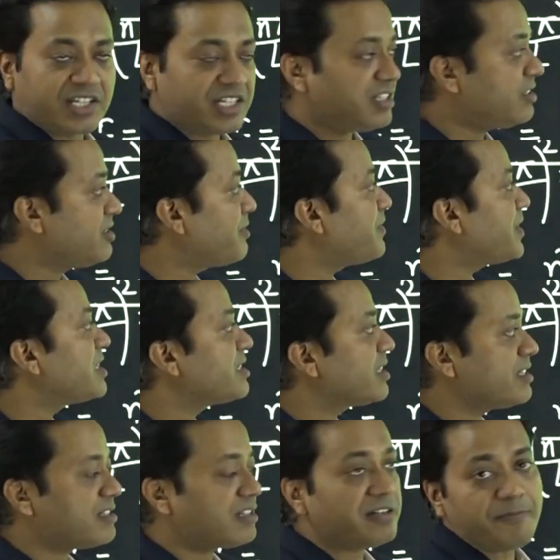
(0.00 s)
only the
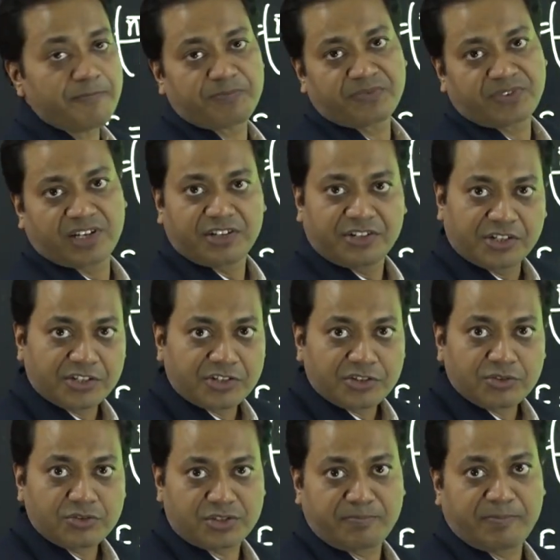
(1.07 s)
difference is the
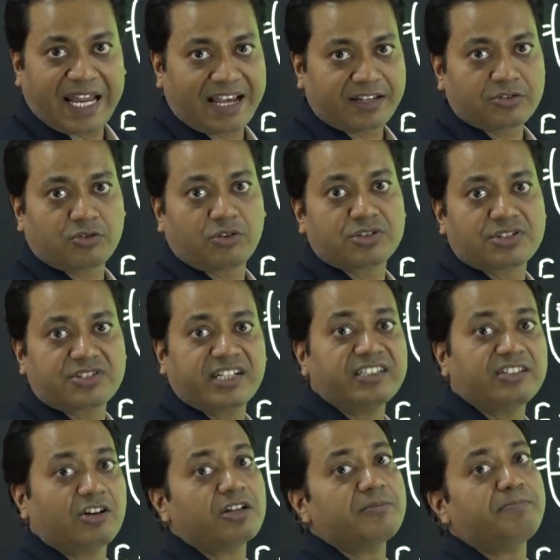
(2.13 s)
reduced
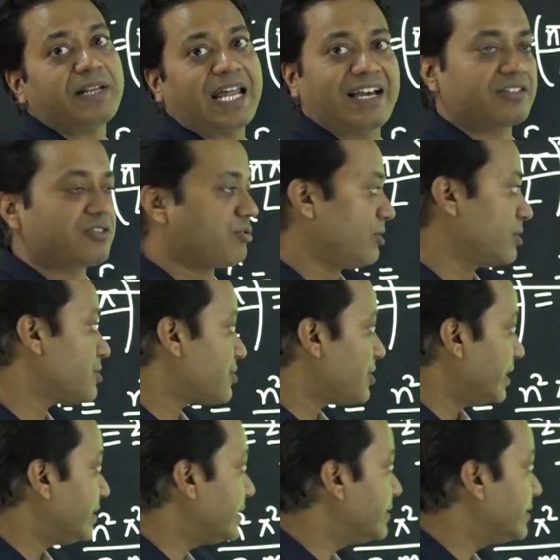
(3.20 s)
Planck's constant or Planck's